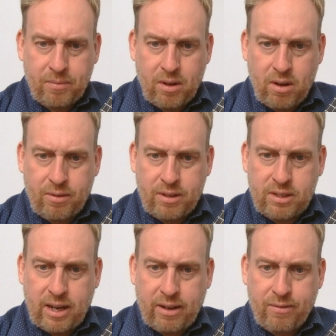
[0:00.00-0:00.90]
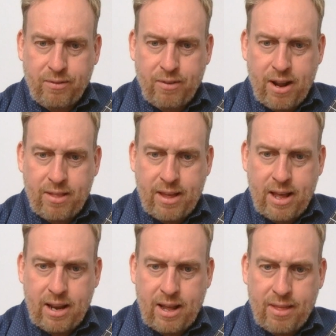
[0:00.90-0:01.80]
on the 2nd fret there
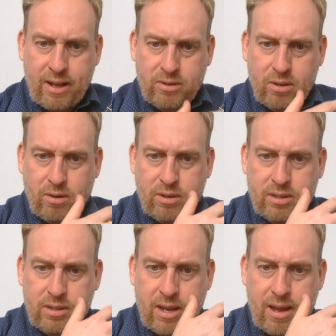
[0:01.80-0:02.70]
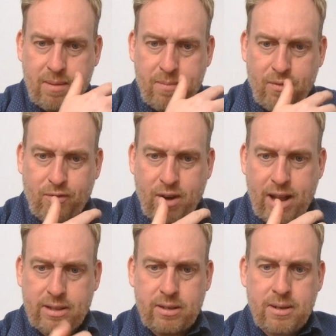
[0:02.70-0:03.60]
like that. So they're on the same
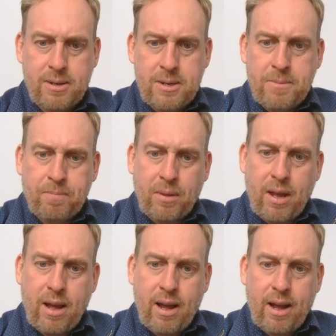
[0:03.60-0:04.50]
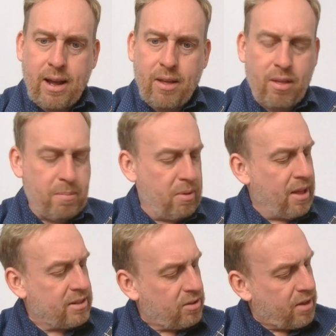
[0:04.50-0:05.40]
fret, but
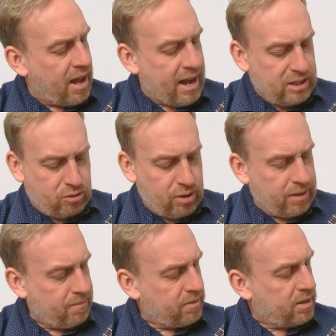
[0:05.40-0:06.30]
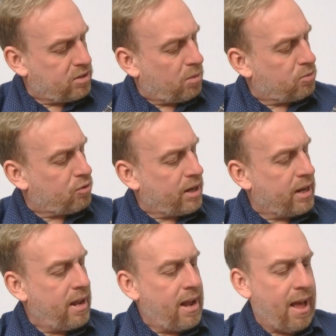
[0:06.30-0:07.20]
that's on the high string, the top string.
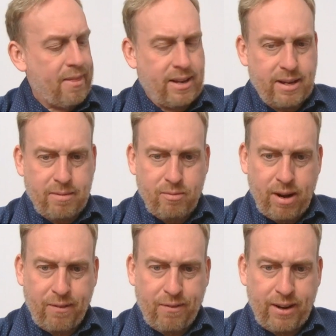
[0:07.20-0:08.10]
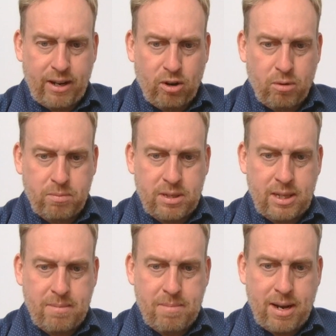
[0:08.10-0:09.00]
And then your ring finger comes in
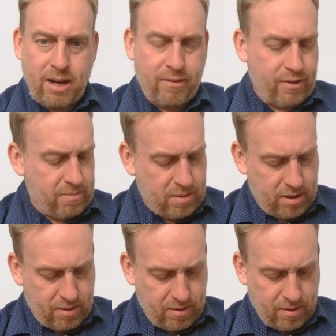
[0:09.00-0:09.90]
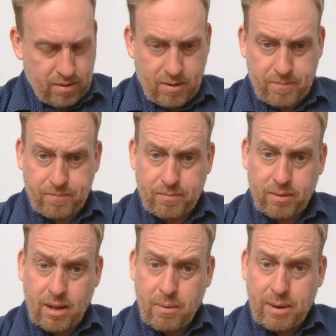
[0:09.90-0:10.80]
the middle of them,
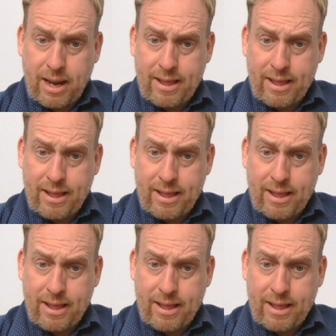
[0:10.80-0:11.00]
and we get